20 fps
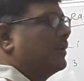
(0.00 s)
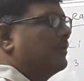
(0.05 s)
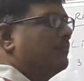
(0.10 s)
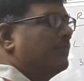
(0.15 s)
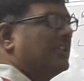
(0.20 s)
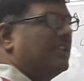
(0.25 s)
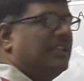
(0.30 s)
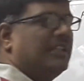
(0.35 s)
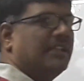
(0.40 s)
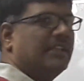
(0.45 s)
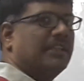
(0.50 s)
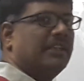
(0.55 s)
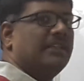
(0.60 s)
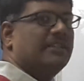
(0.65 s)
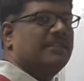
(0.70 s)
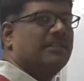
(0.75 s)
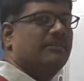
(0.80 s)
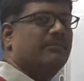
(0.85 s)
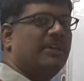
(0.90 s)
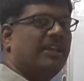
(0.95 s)
number
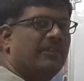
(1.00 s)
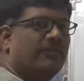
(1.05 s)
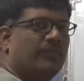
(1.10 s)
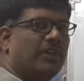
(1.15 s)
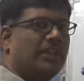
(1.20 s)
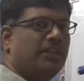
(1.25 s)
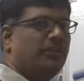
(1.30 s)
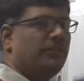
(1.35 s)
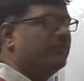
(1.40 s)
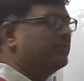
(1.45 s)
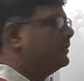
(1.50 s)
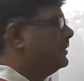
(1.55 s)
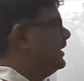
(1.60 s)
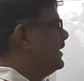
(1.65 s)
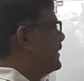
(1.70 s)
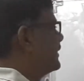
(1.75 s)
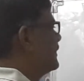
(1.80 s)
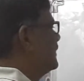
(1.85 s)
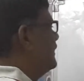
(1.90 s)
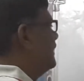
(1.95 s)
increasing by 1
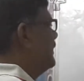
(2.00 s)
unit.